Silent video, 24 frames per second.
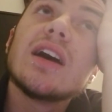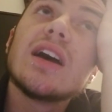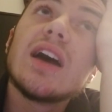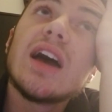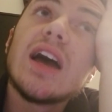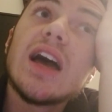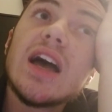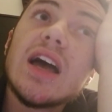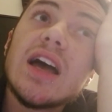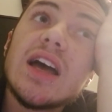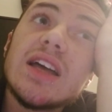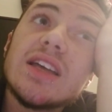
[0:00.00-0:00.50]

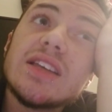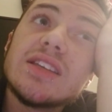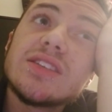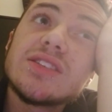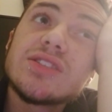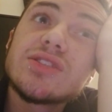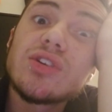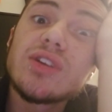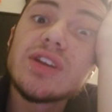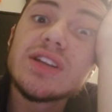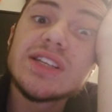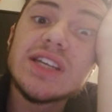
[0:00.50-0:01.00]
has
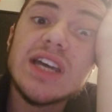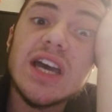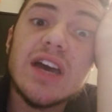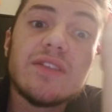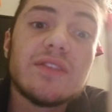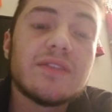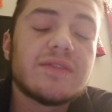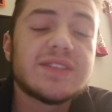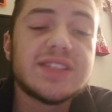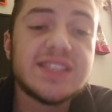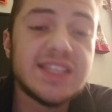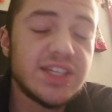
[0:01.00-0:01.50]
started to
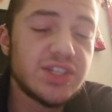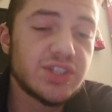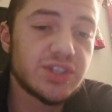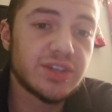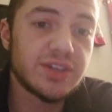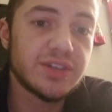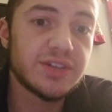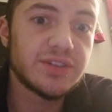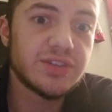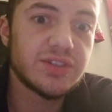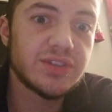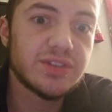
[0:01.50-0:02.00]
have
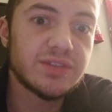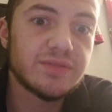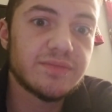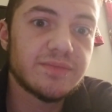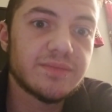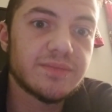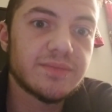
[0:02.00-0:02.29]
seizures.